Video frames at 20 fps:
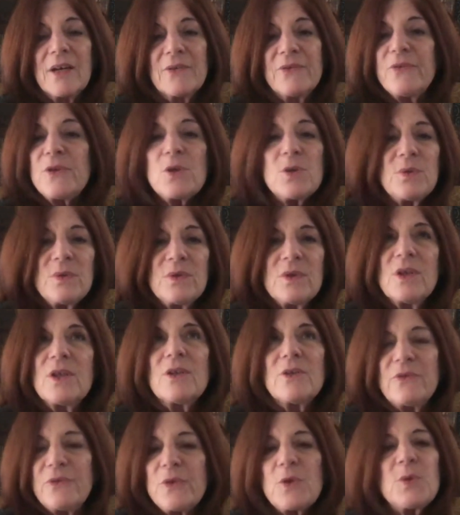food
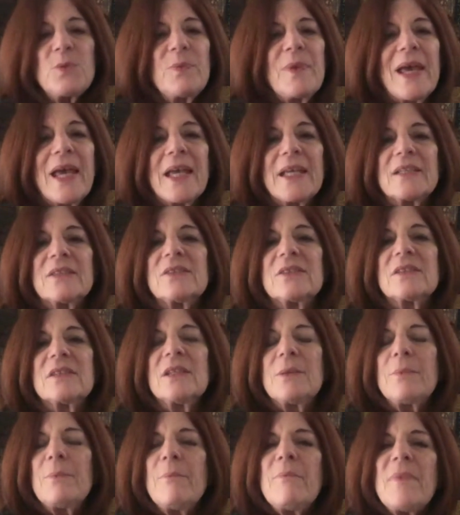banks,
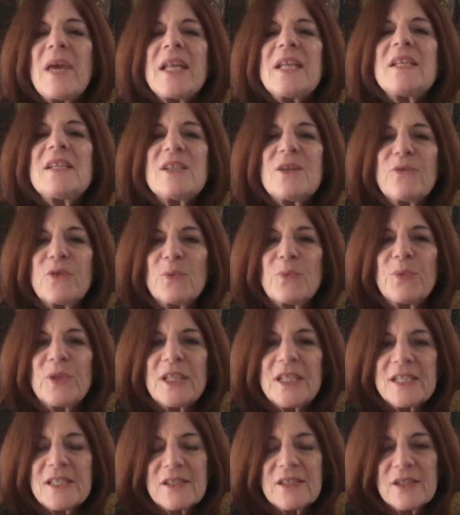many different
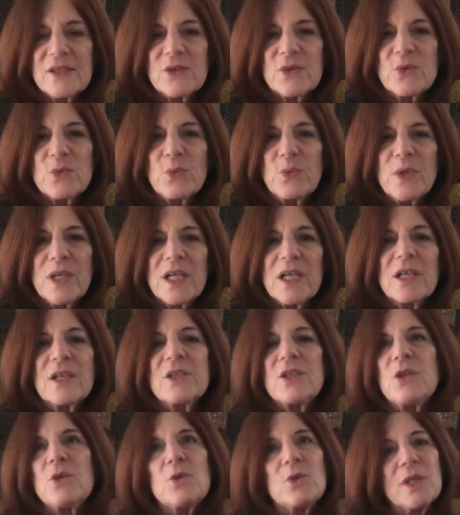places where
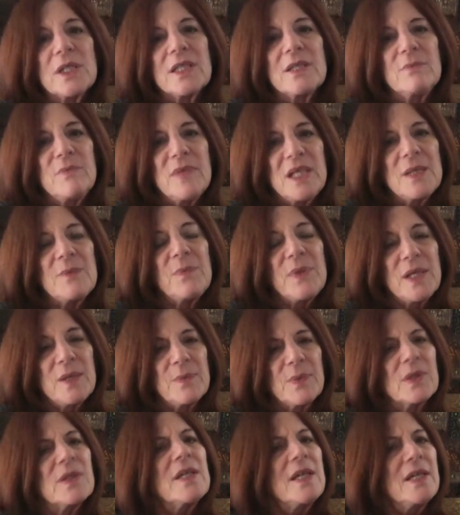you can meet
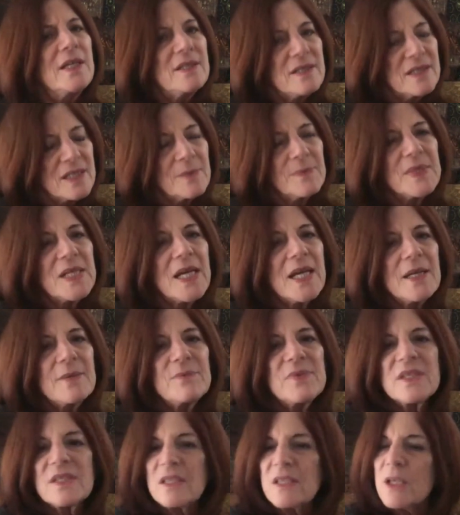people.
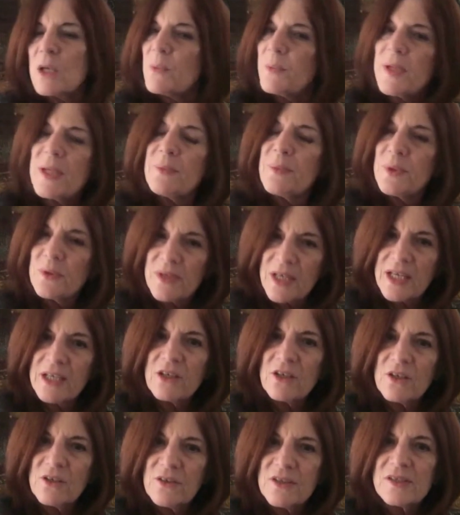Sometimes there are people that
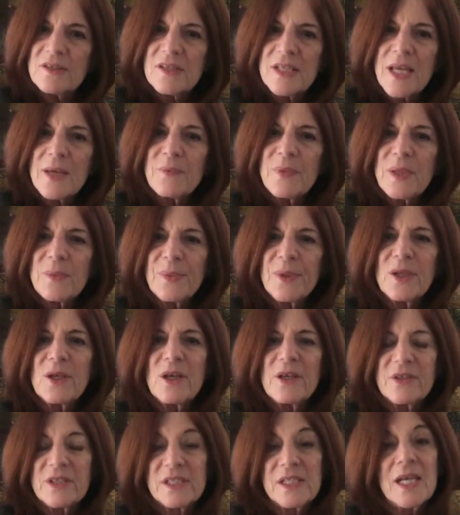are the same people
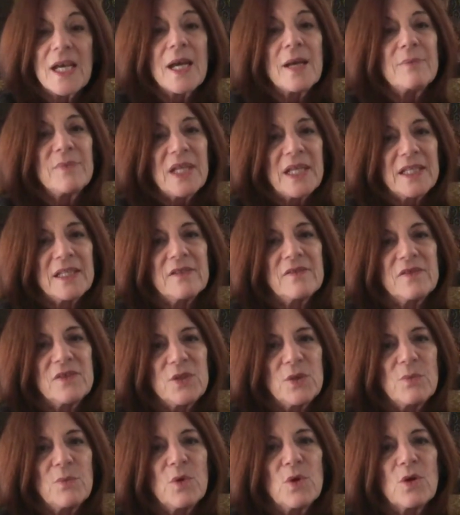all the time that gives
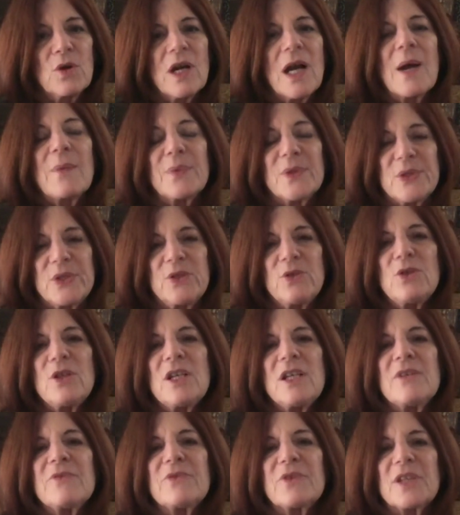you more
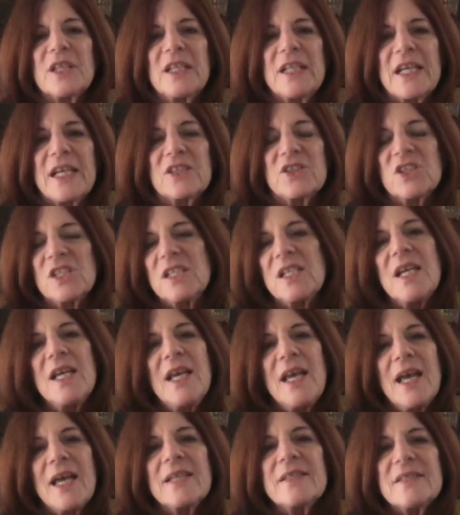opportunity for connection,
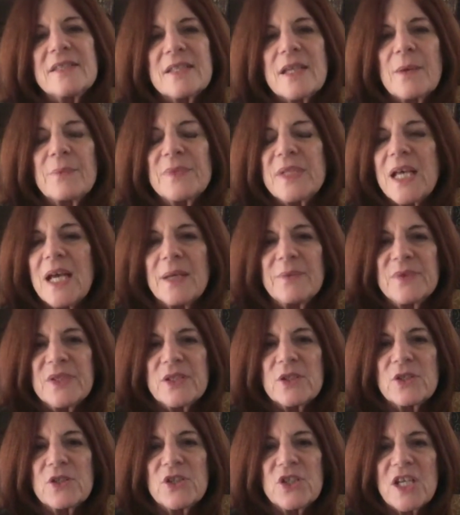and sometimes
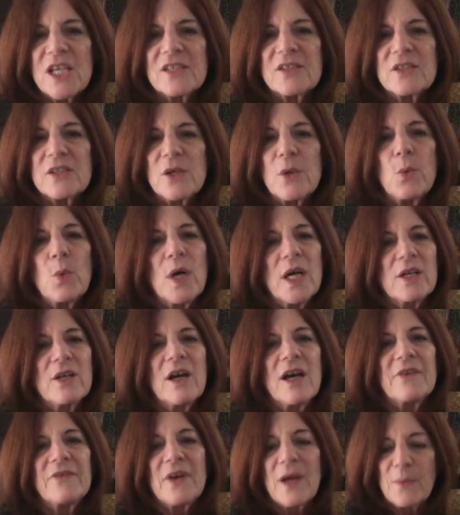they're just a
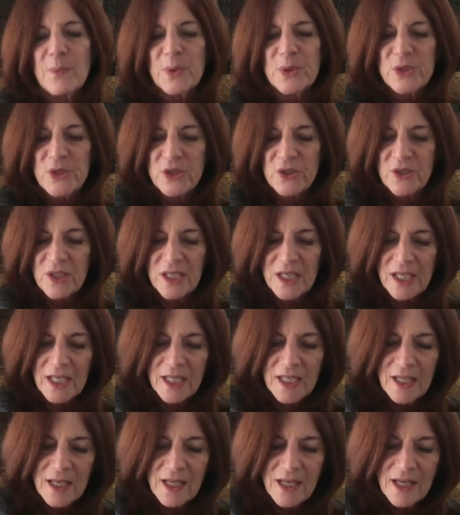one-off opportunity.